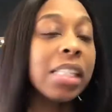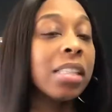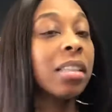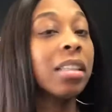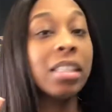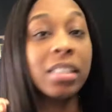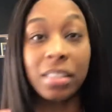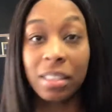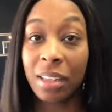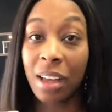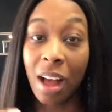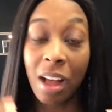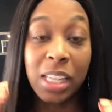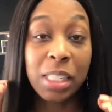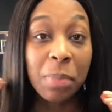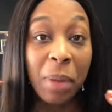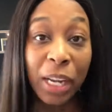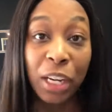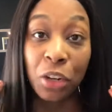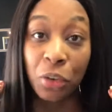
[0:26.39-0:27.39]
Listen, y'all, it's
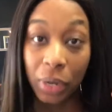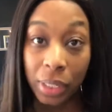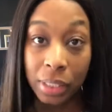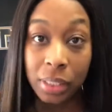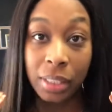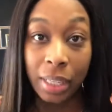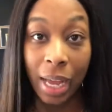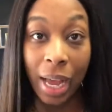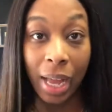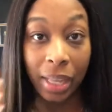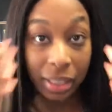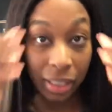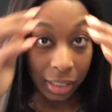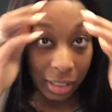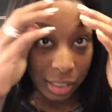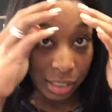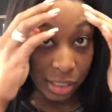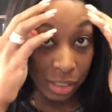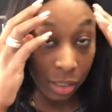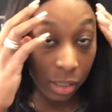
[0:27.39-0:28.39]
by the grace of God that
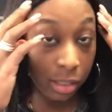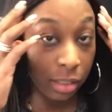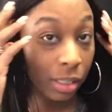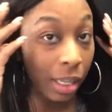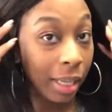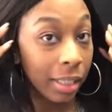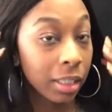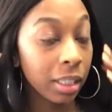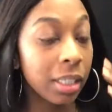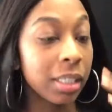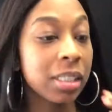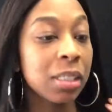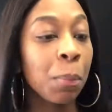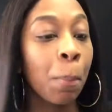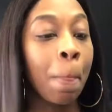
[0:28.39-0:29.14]
this looks like this.